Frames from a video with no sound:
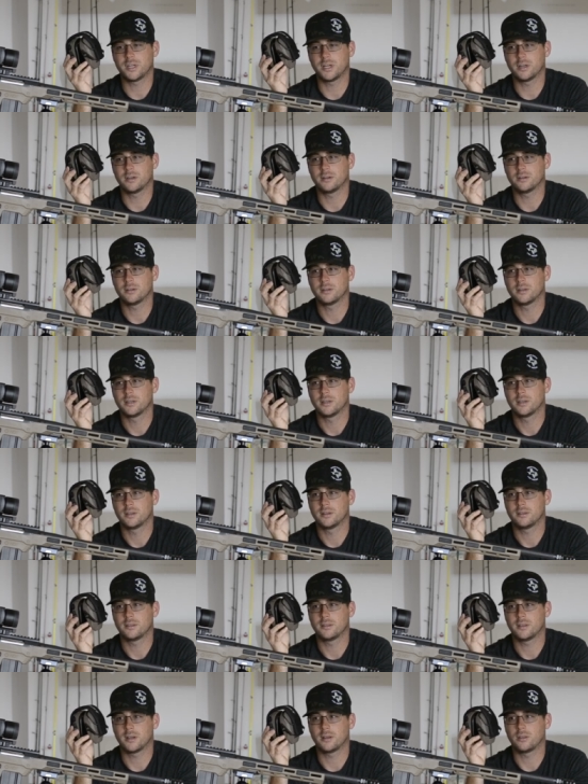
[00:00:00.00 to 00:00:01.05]
earmuffs
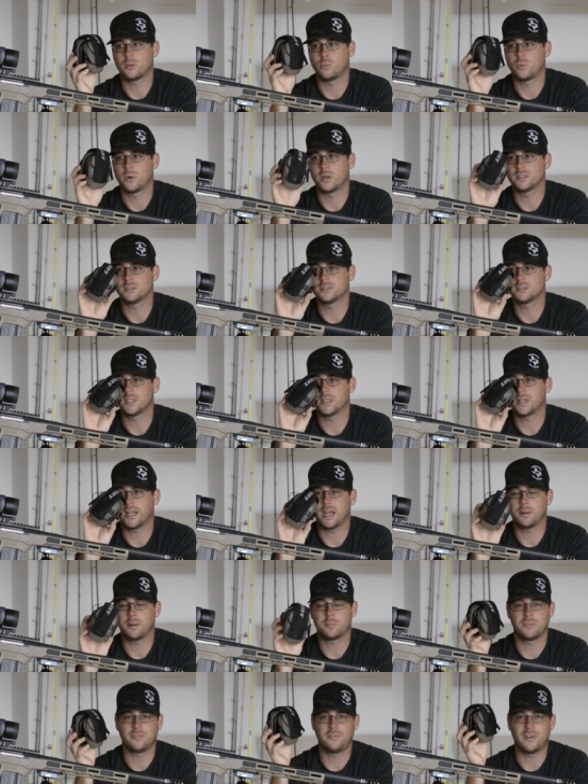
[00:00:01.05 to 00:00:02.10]
here, they're the
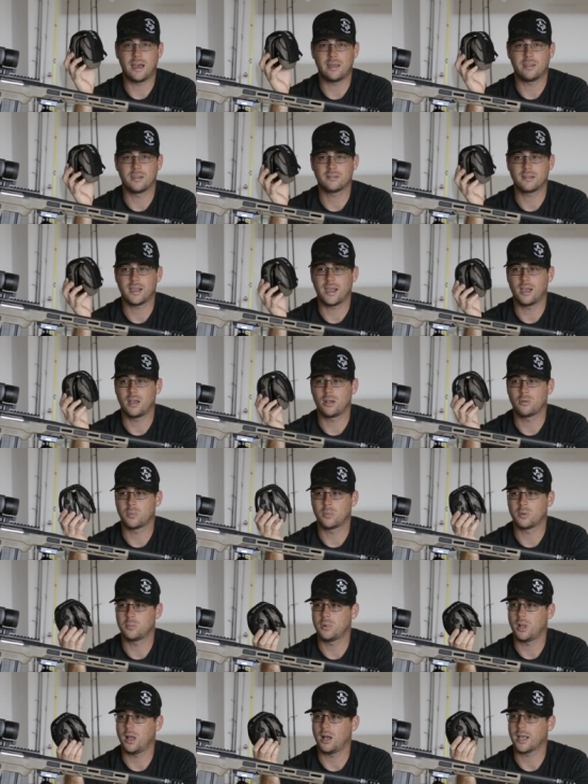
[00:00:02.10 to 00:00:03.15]
ones that amplify
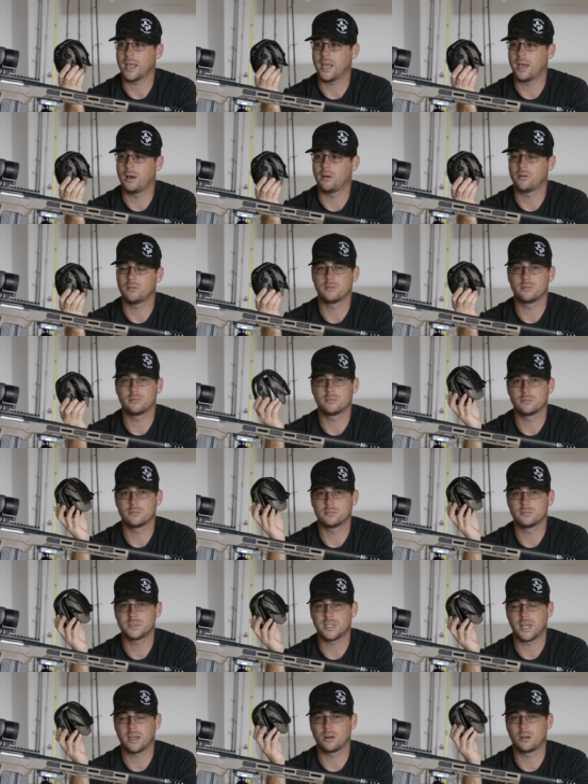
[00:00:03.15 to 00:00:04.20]
the sound but block
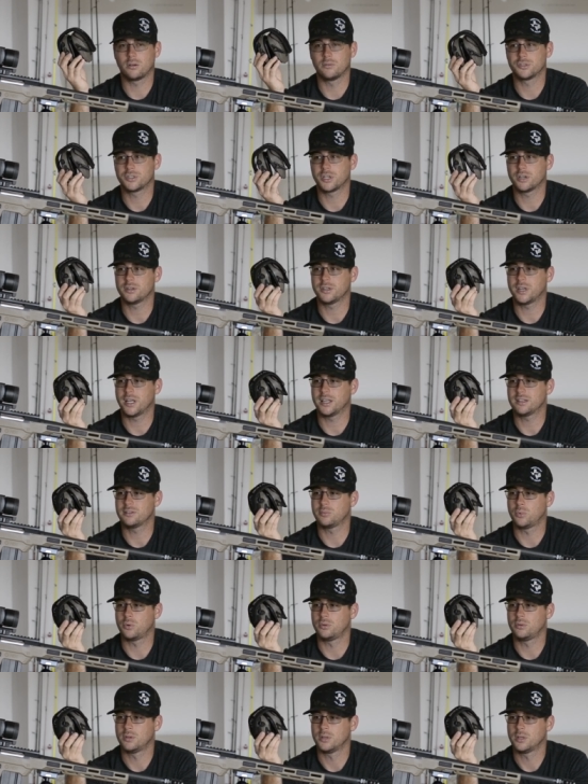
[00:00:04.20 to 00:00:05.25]
out sound over
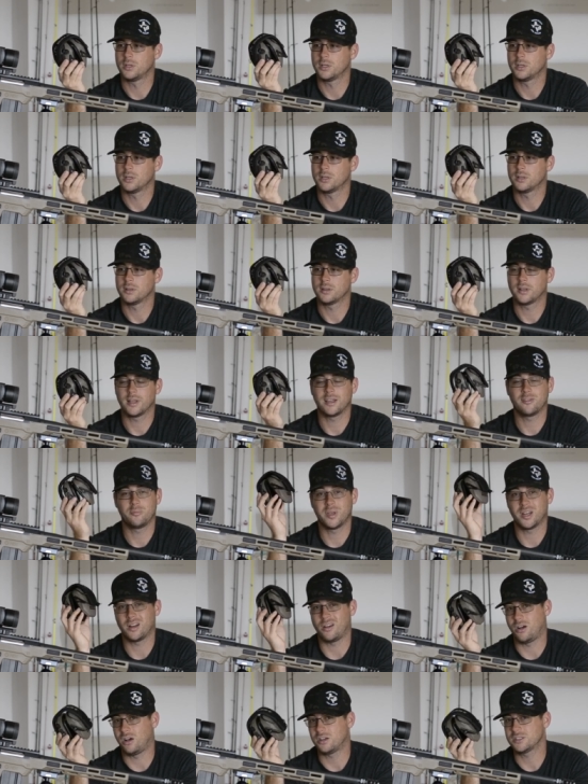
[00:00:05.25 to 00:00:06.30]
certain decibel.
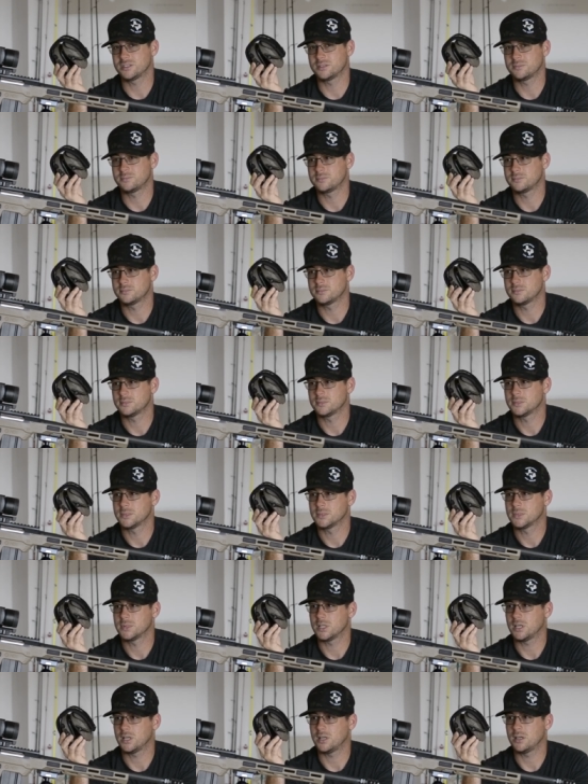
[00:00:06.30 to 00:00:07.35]
They have been awesome.
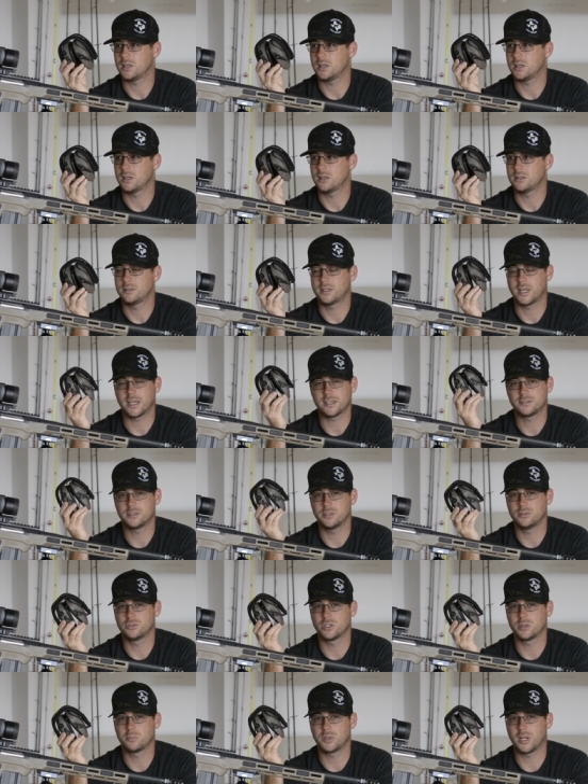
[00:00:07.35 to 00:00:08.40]

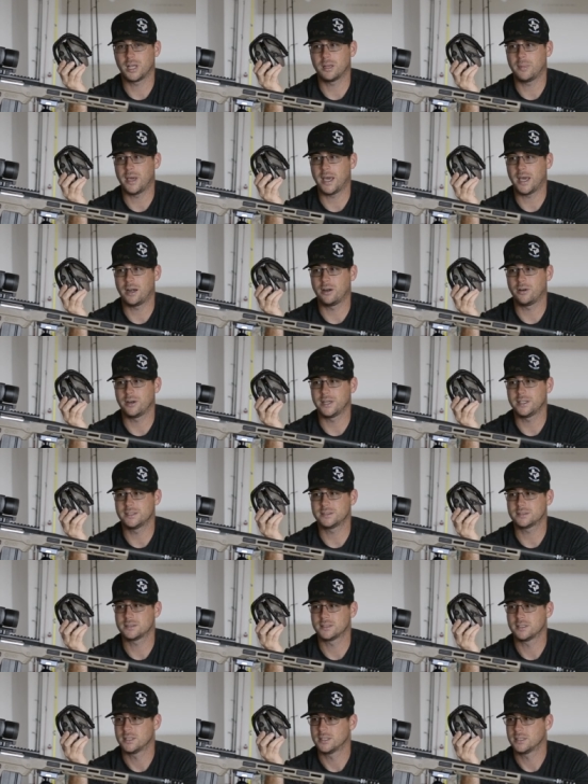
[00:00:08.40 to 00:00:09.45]
Uh, takes two AAA
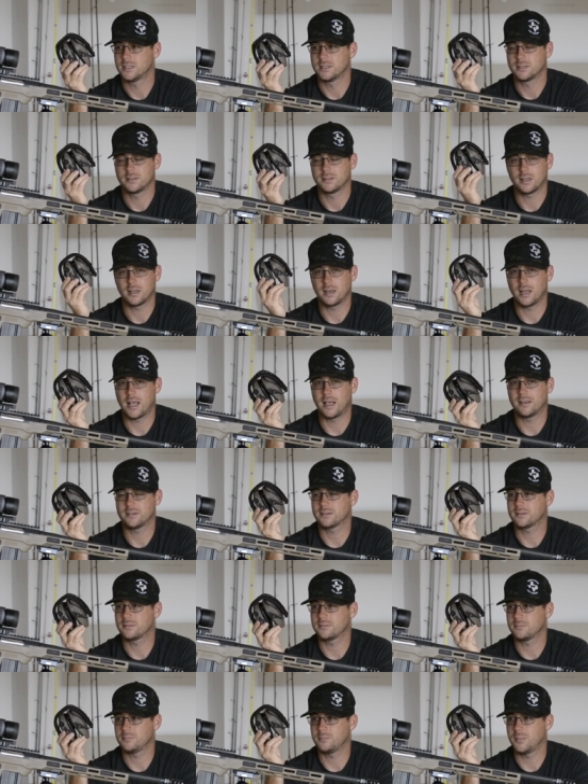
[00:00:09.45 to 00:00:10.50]
batteries.
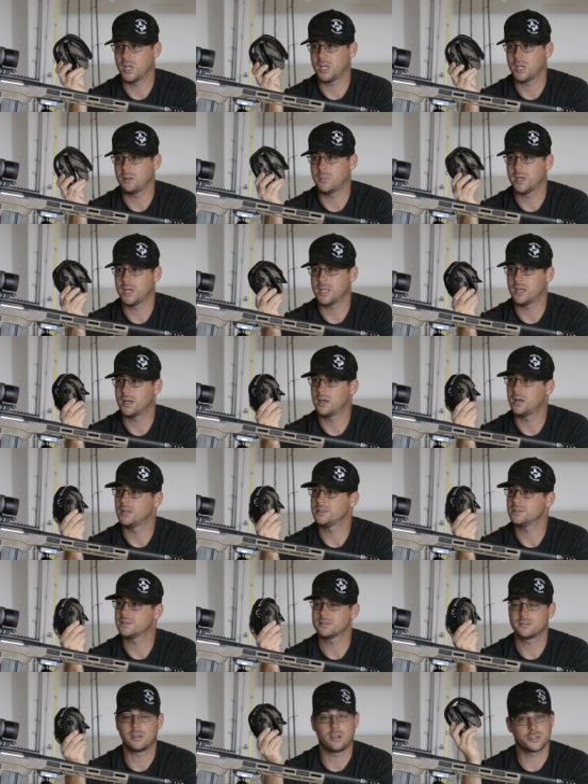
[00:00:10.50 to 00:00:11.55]
They last
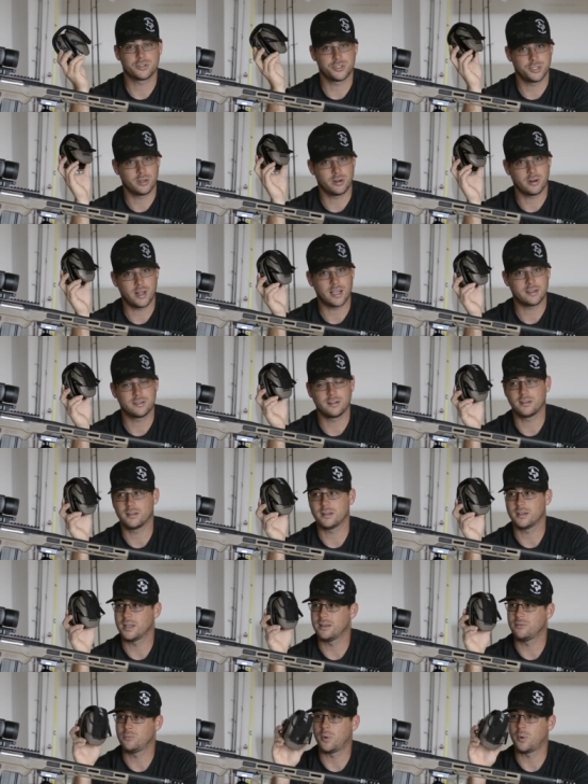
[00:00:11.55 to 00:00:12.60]
many, many hunts as long as you
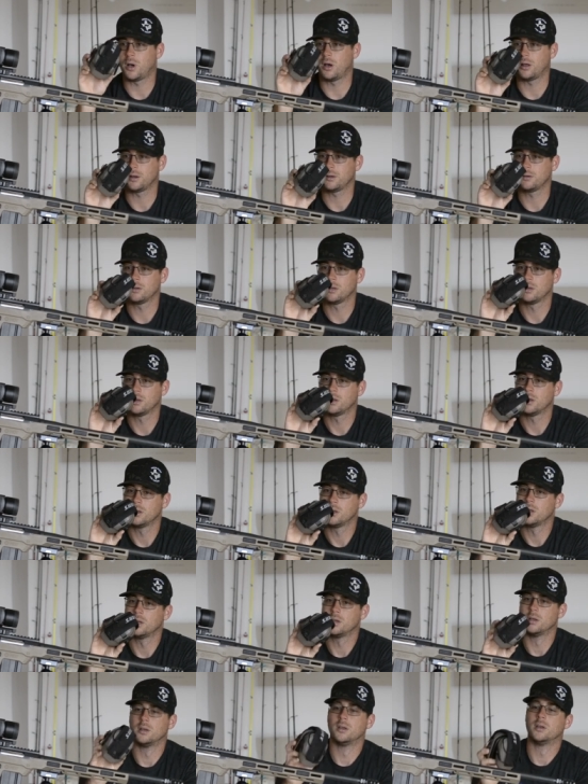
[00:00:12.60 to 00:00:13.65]
don't accidentally leave them
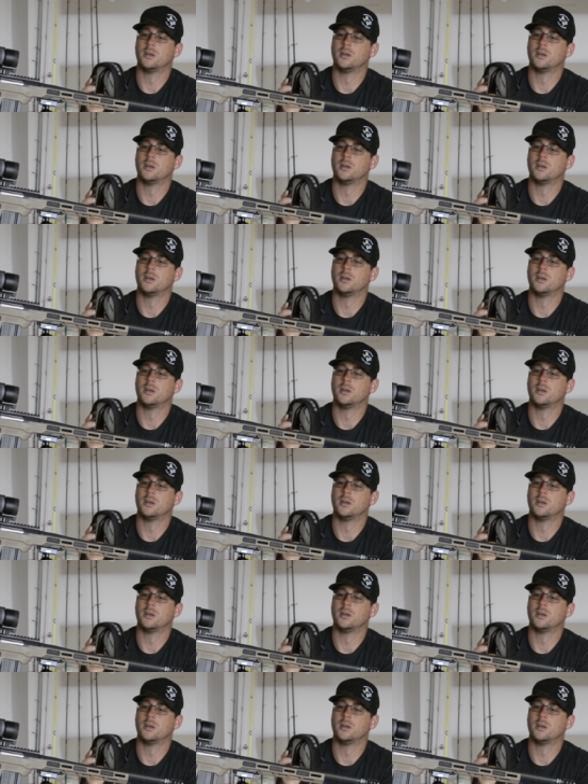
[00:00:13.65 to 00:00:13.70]
on.